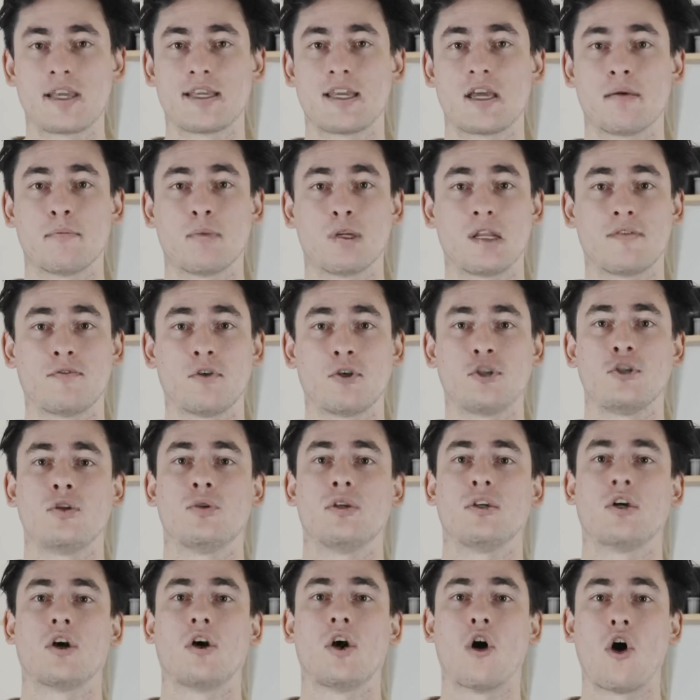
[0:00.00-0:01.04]
it, but if you're
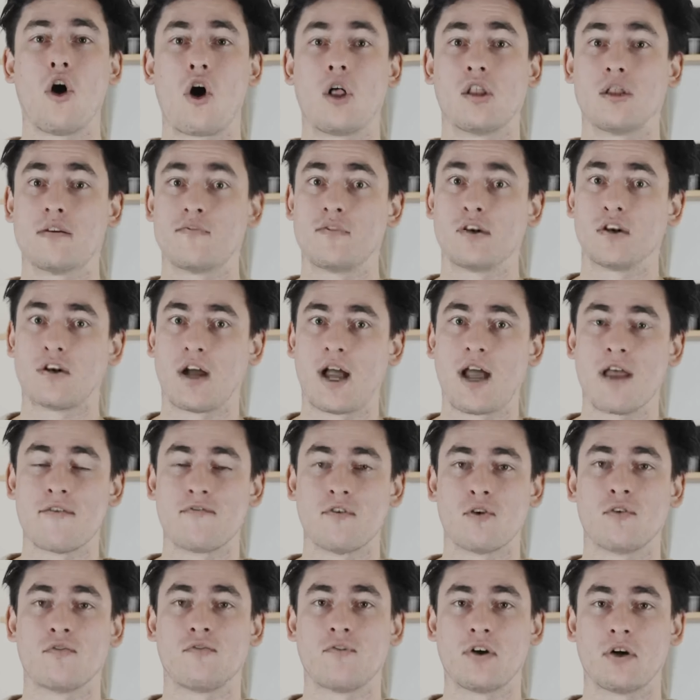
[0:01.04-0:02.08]
shooting all of your
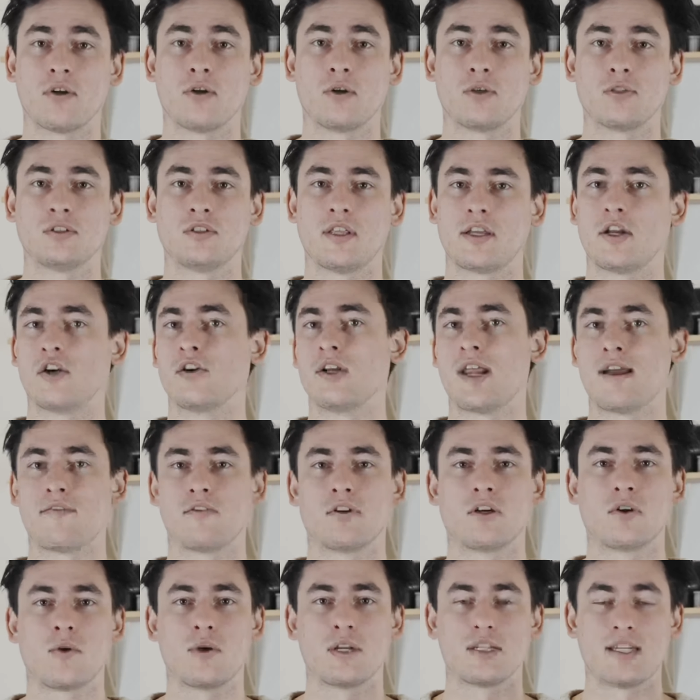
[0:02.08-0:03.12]
iPhone photos that you're
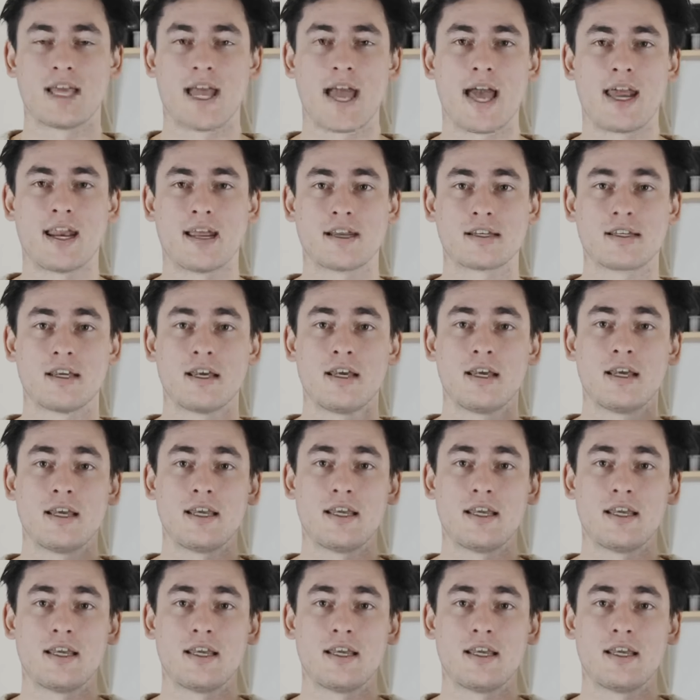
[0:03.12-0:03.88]
never going to edit,